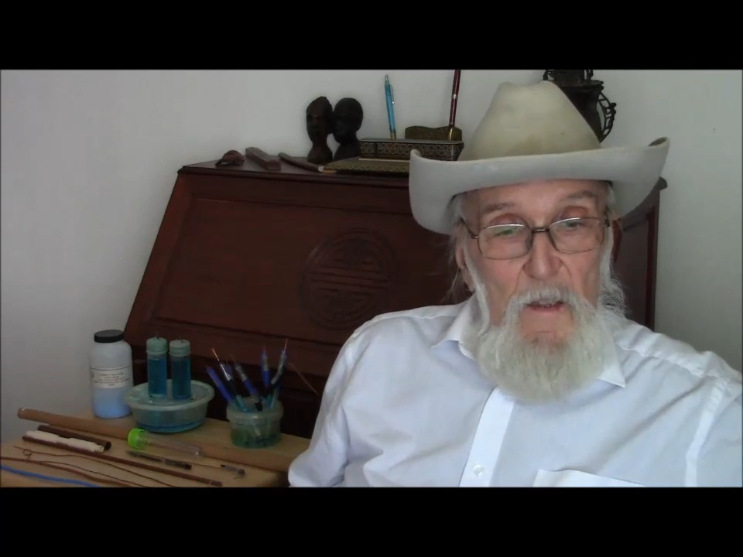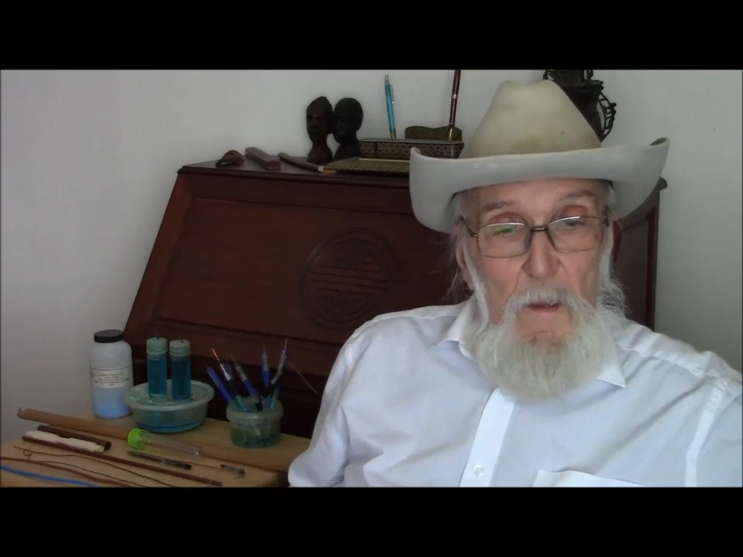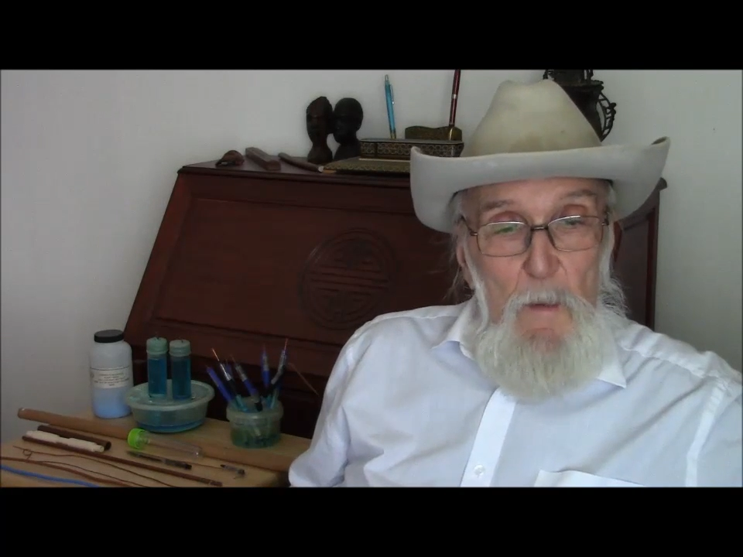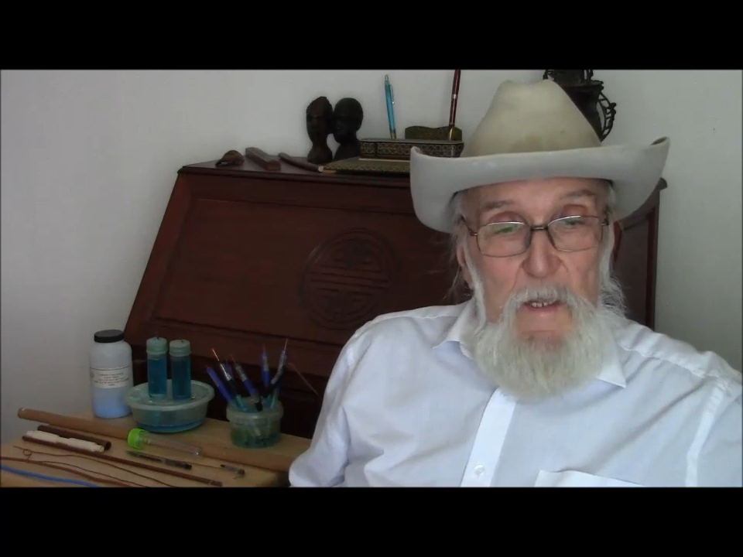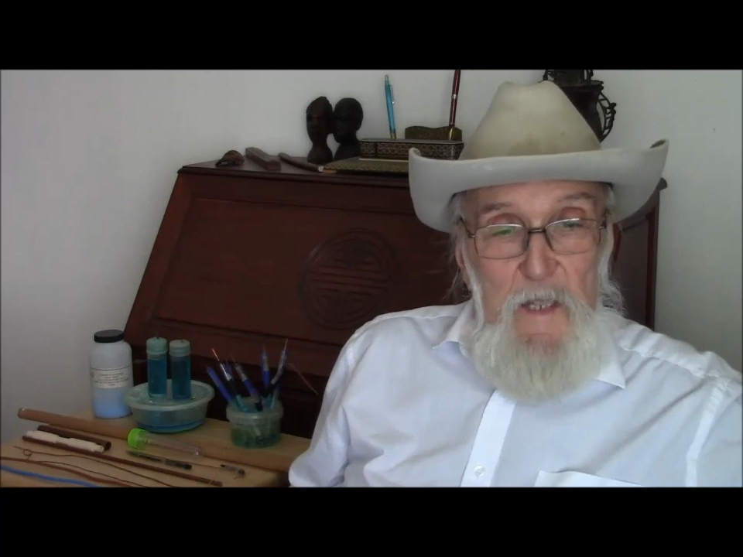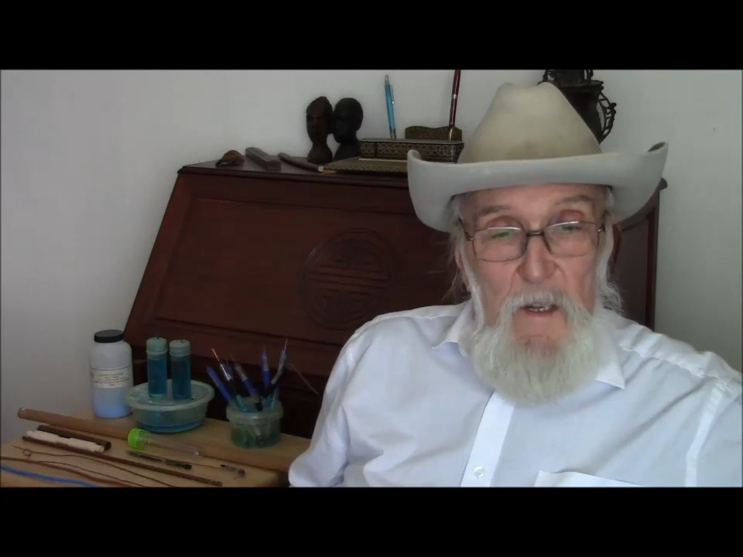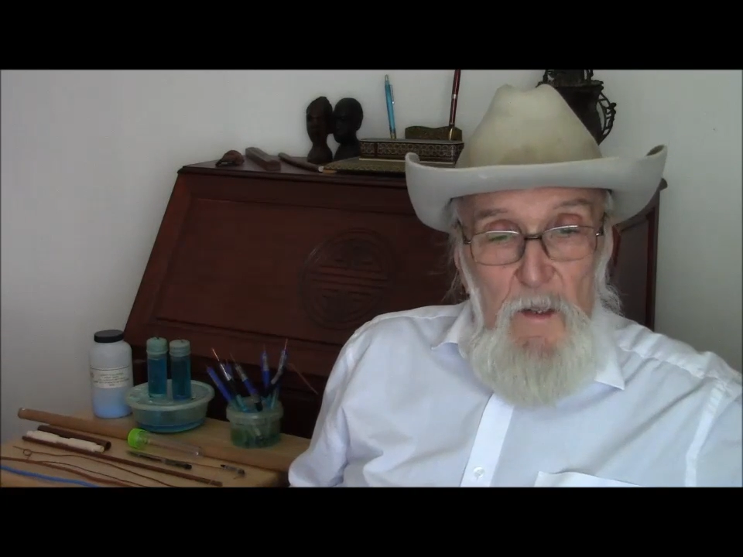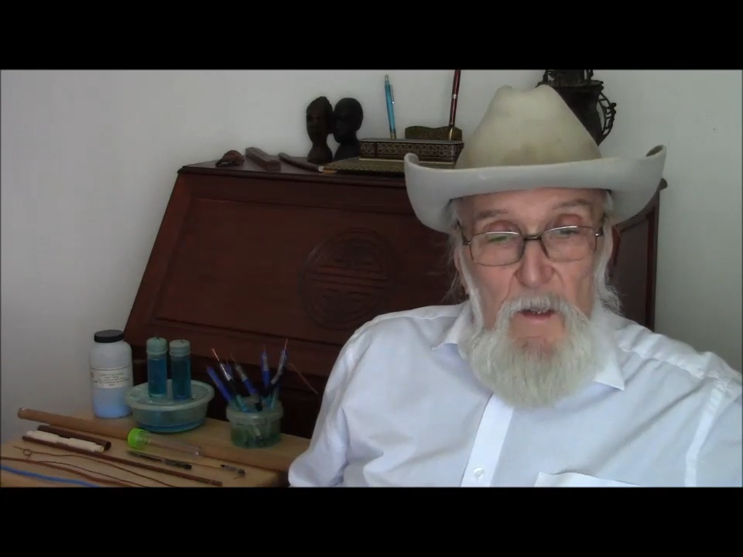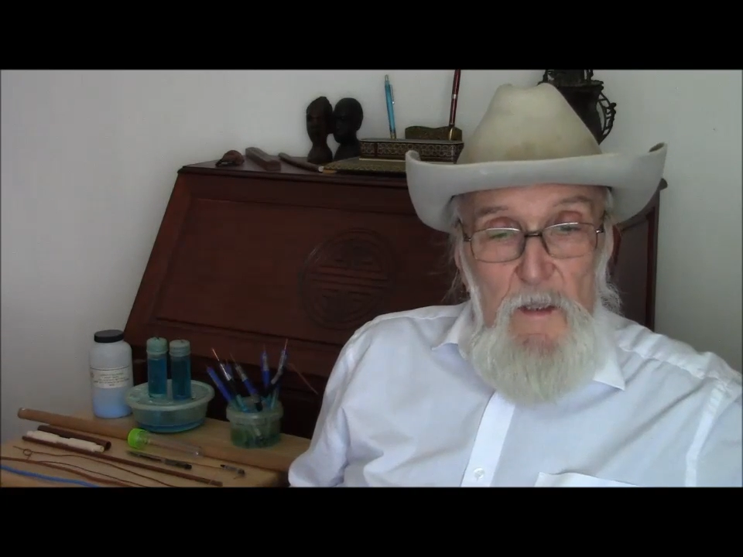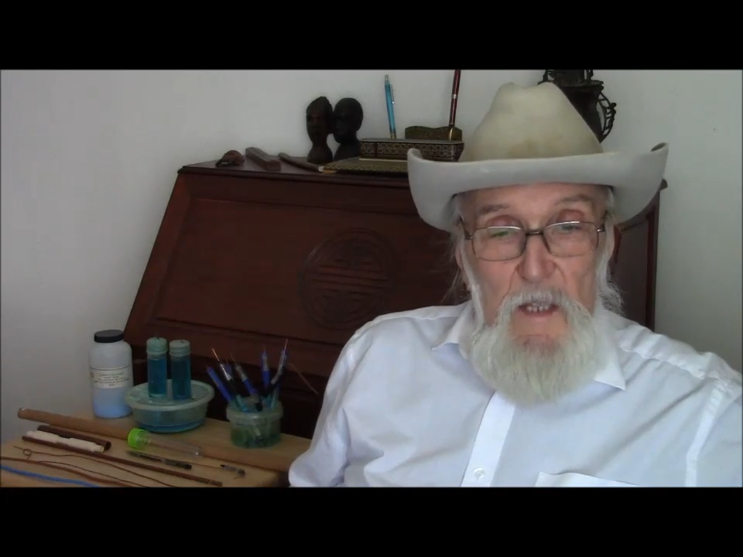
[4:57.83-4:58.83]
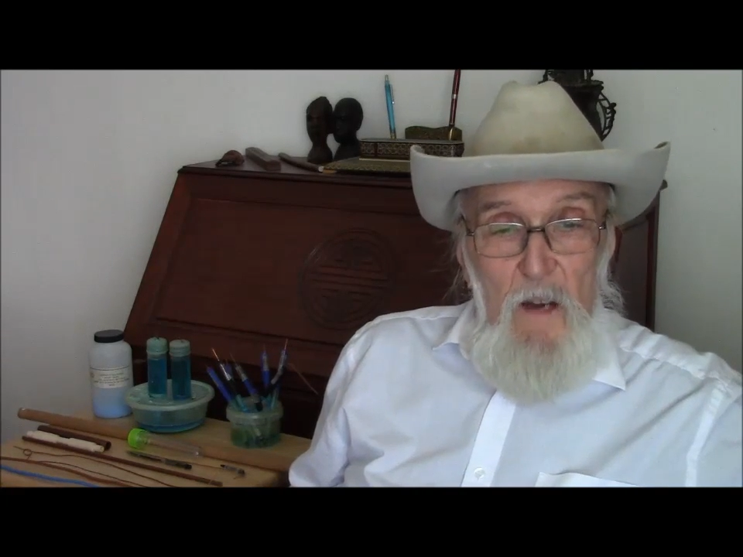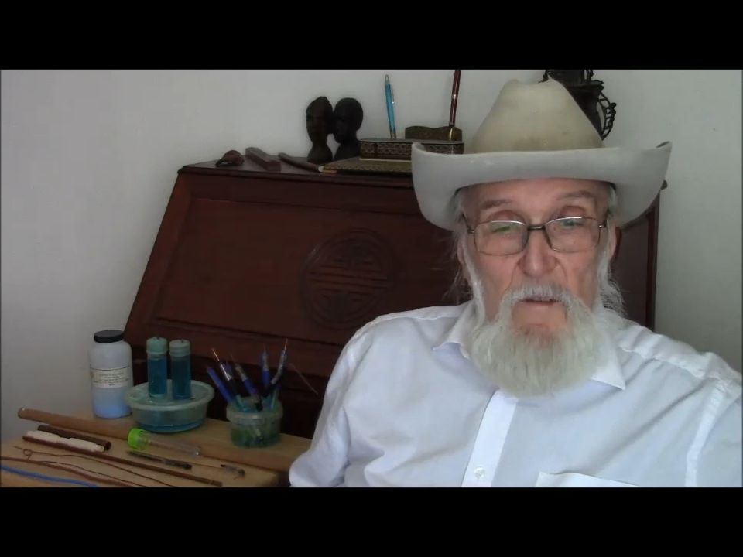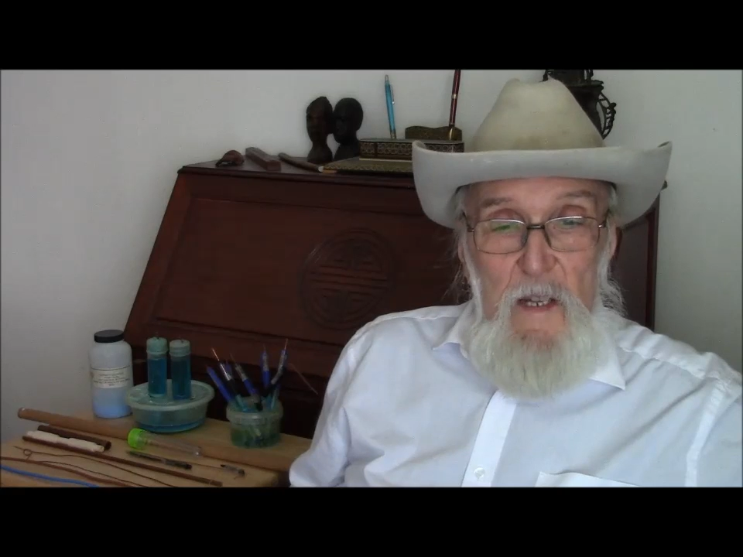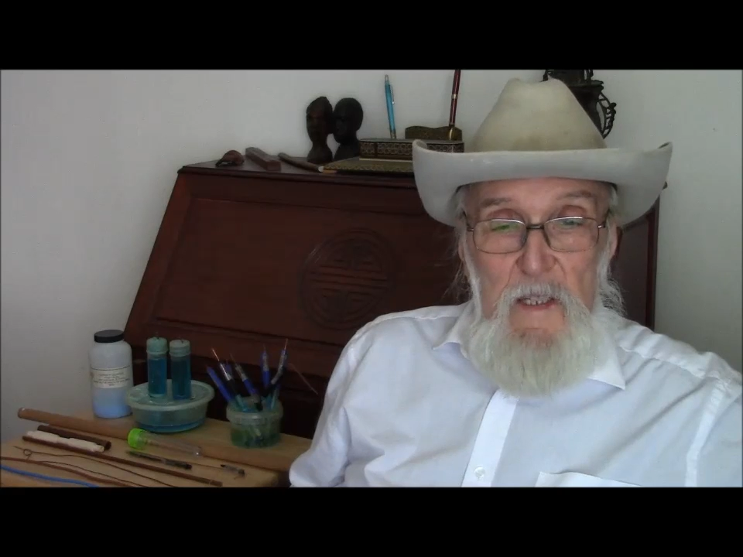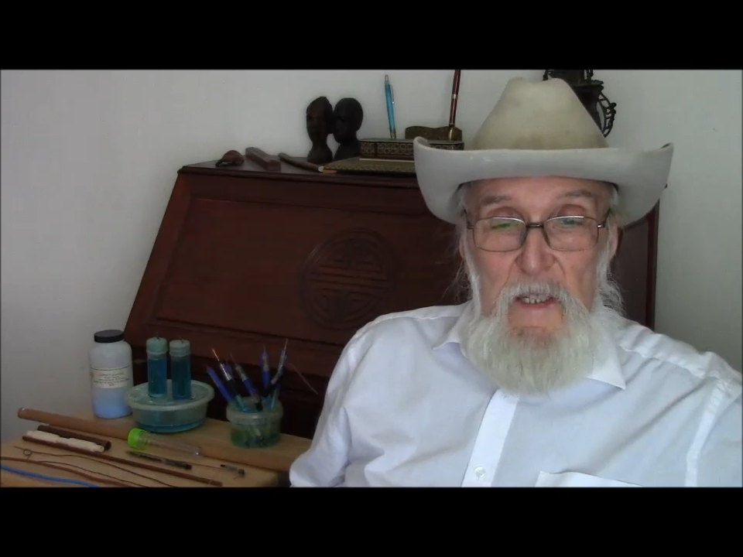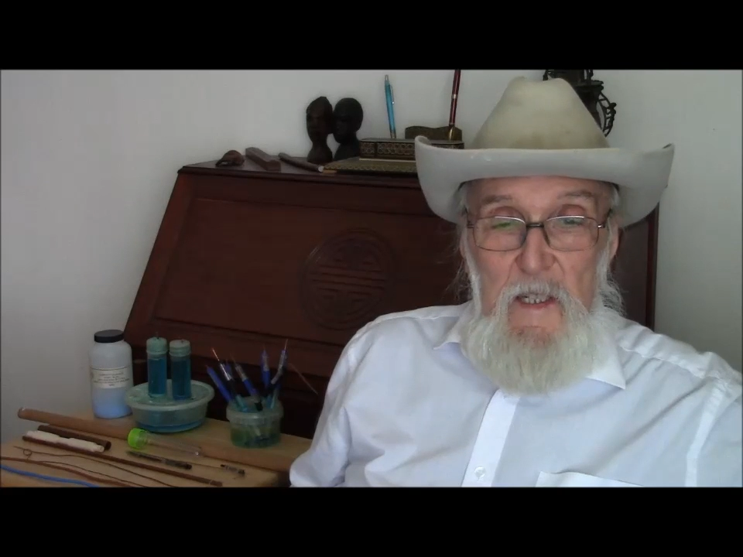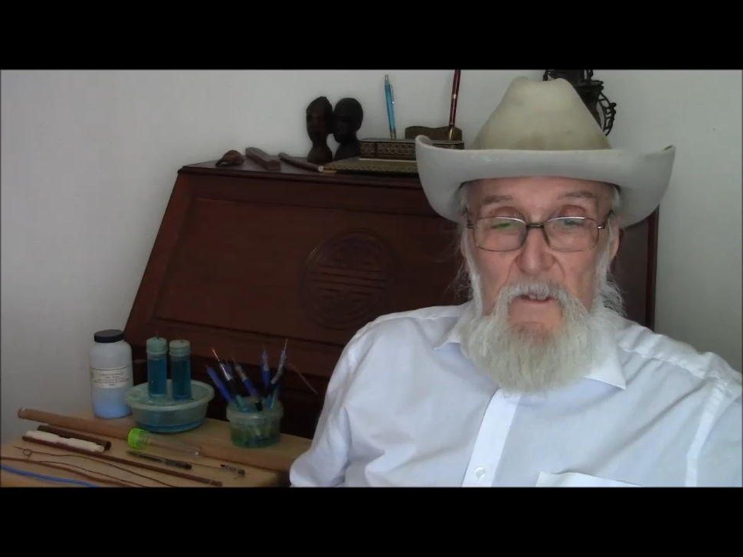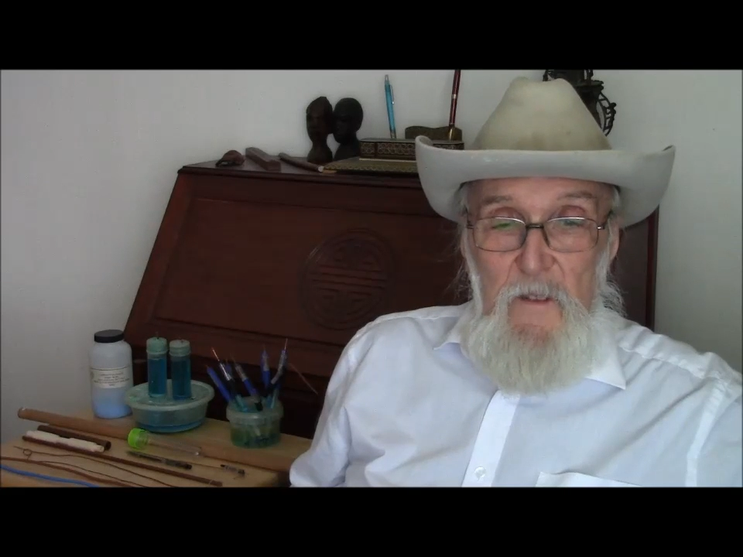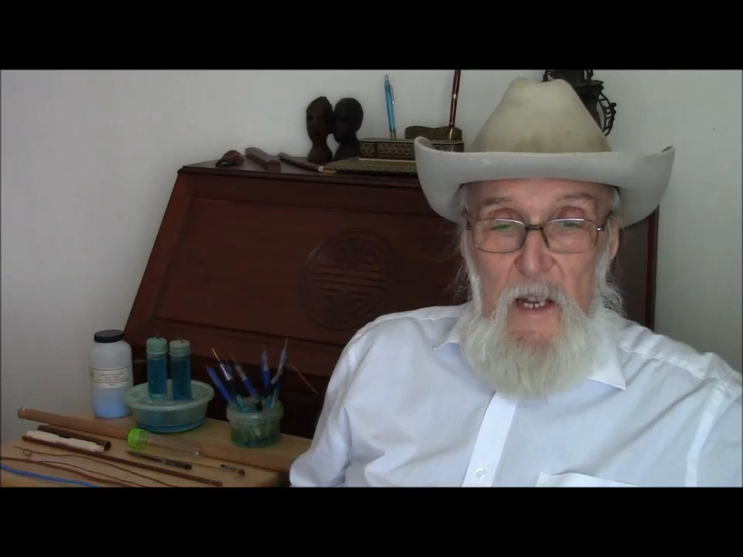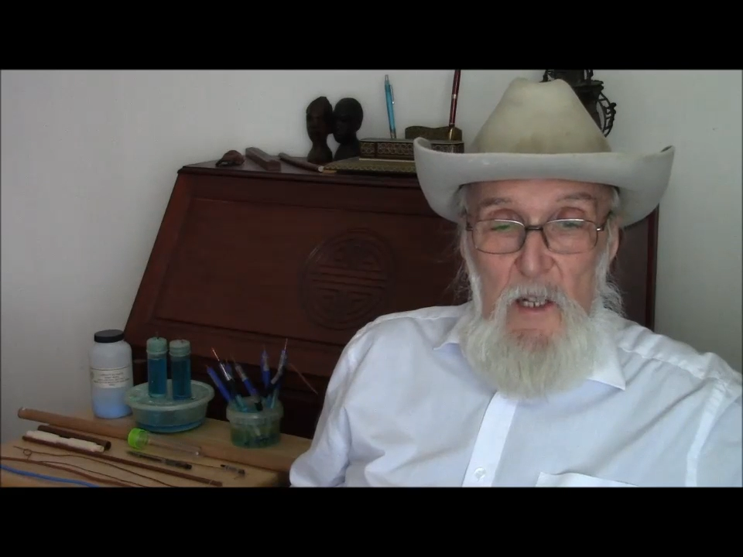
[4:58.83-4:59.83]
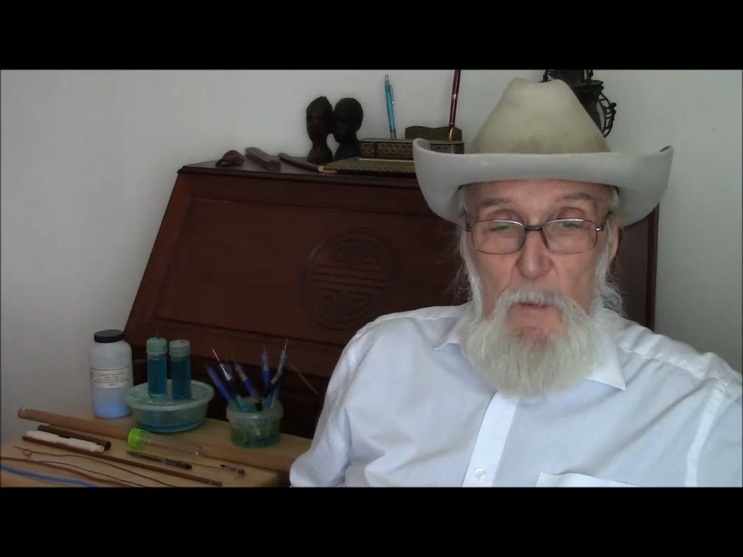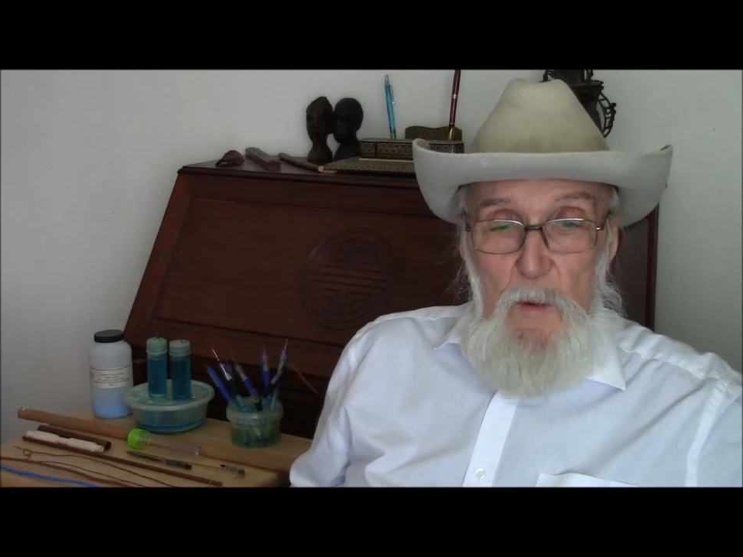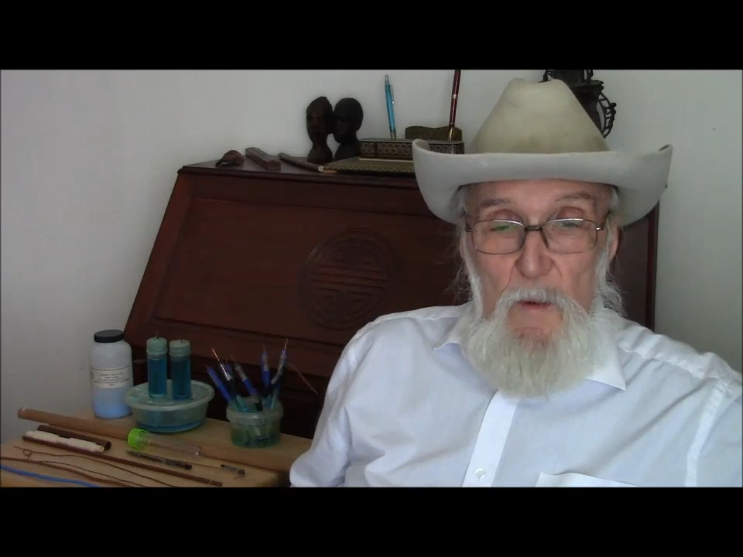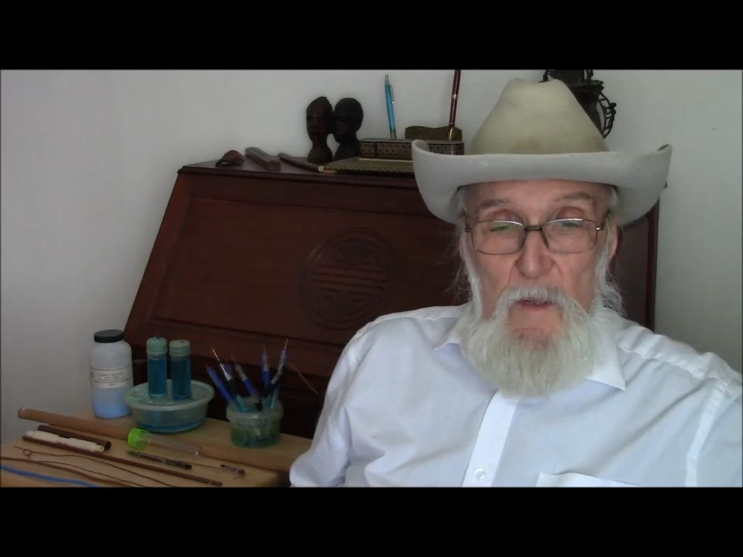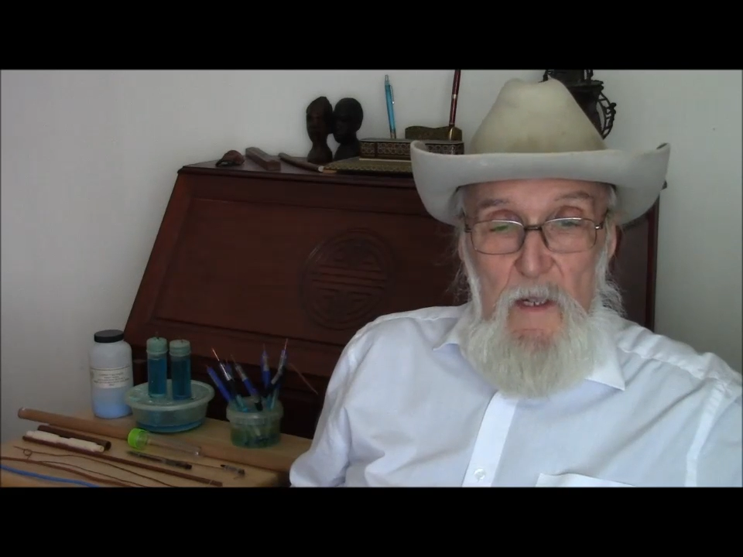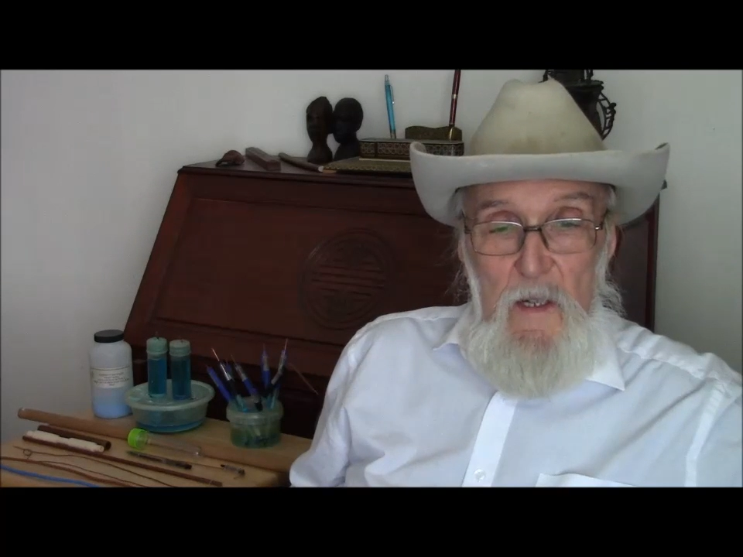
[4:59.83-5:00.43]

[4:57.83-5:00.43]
The materials are readily available